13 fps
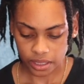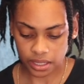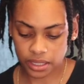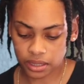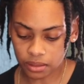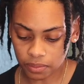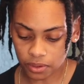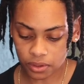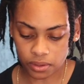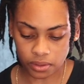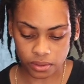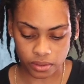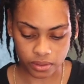in the
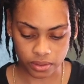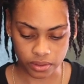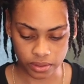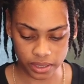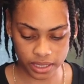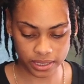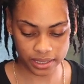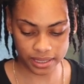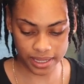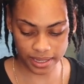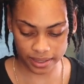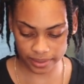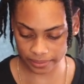bowl
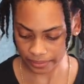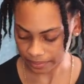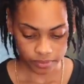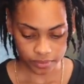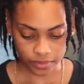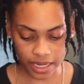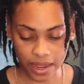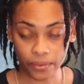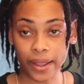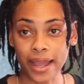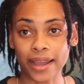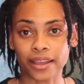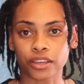instead. That
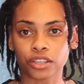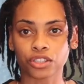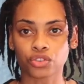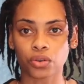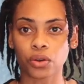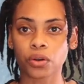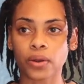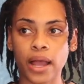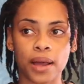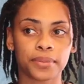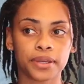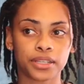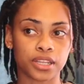way I can control
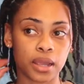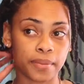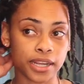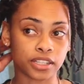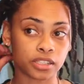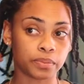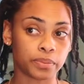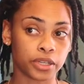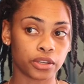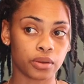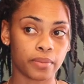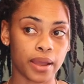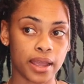how much I'm actually
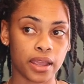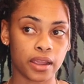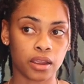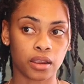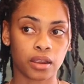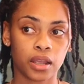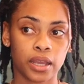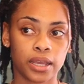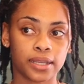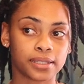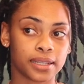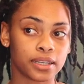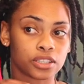putting on my hair
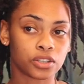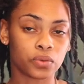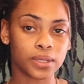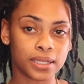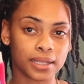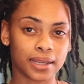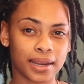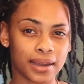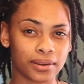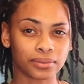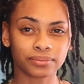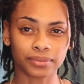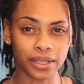instead of squeezing it
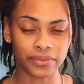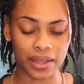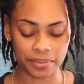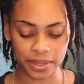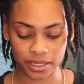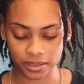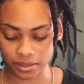out, if that makes